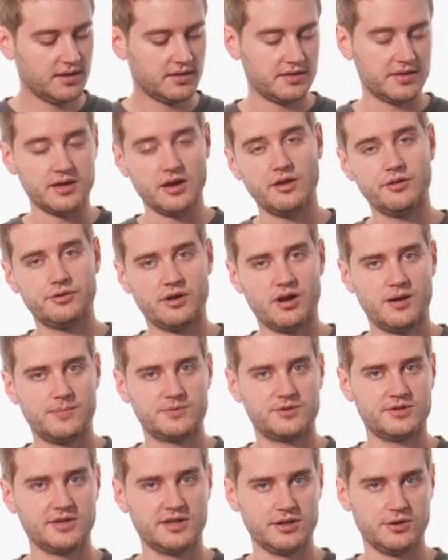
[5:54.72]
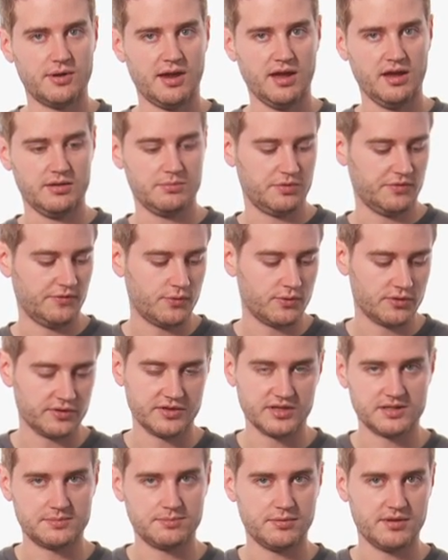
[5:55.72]
The other option that you had before
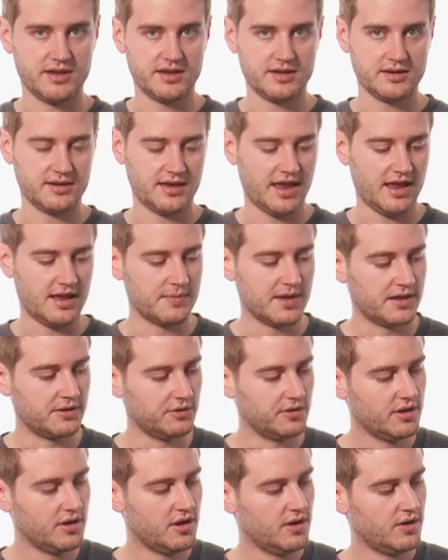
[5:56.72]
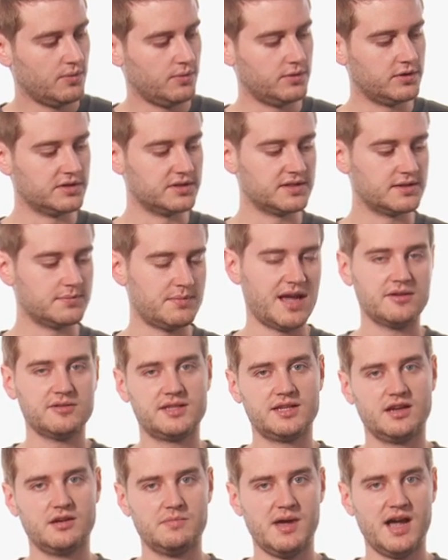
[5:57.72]
this plate came out was
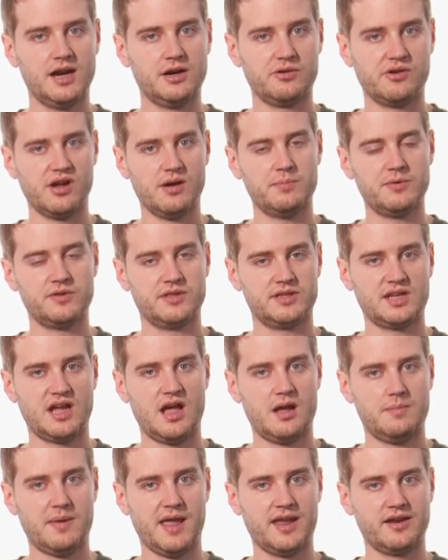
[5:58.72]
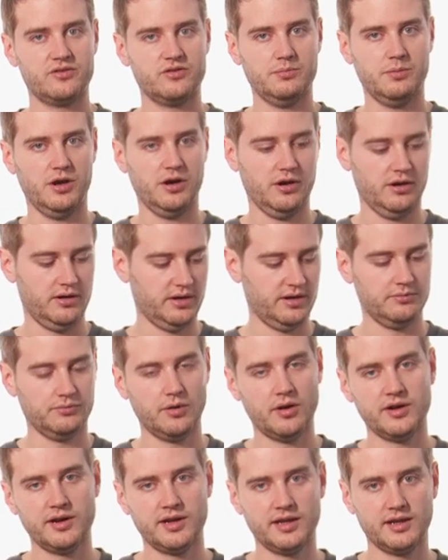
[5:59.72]
mounting a battery up on the top handlebar and
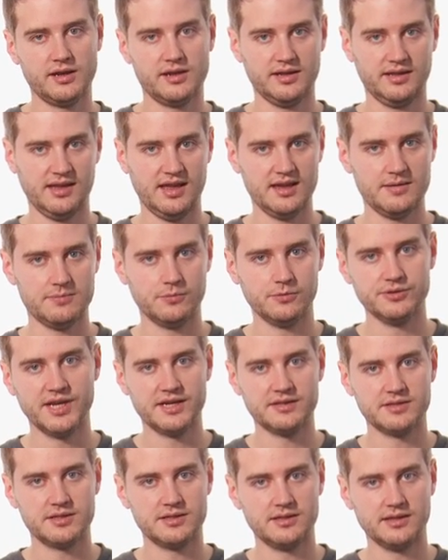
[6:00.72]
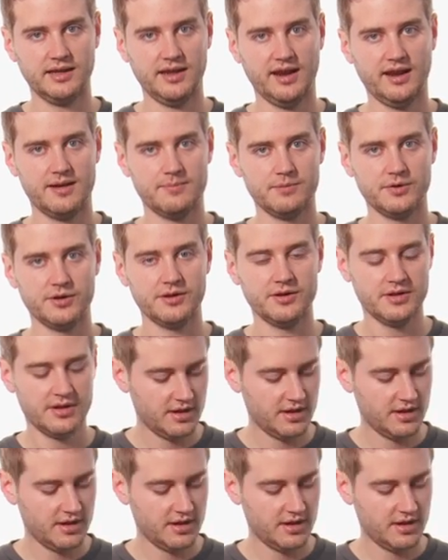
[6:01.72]
running a cable down to the camera.